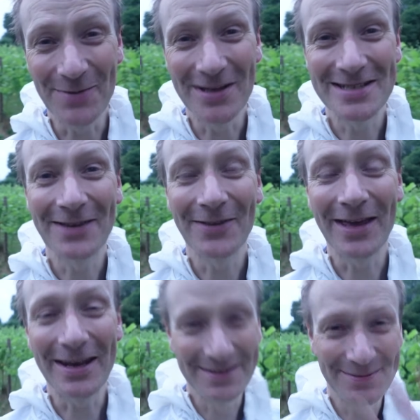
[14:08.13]
But until
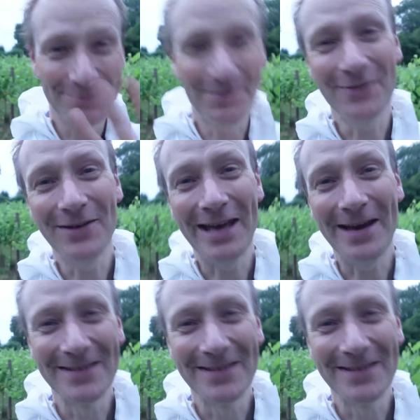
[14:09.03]
then, bye for now.